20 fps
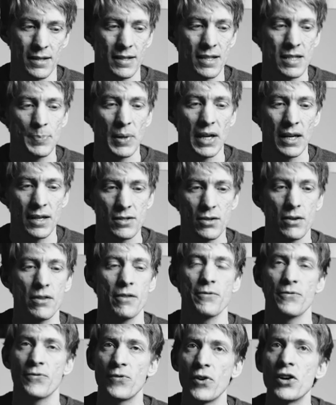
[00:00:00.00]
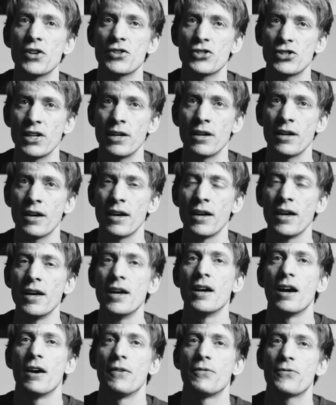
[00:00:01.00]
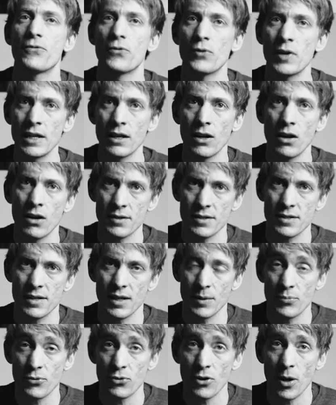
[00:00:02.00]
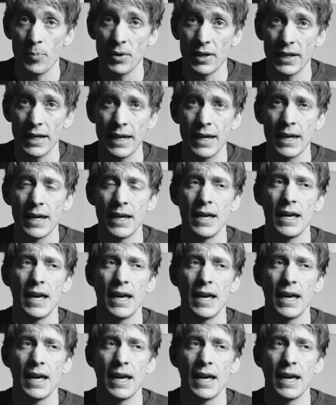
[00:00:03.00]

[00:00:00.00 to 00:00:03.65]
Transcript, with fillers: and this being sort of the first year of freelancing properly.